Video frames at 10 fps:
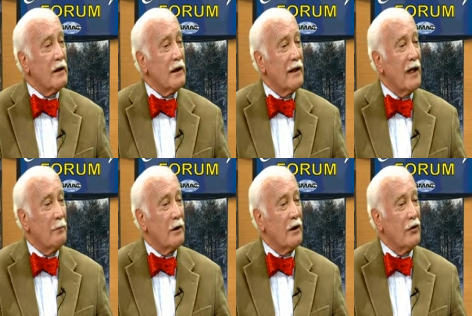in our
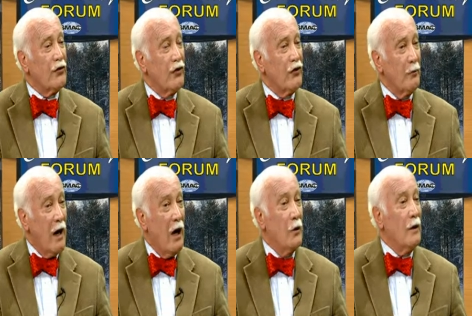political system
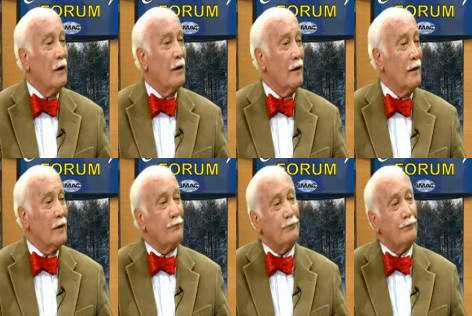now uh,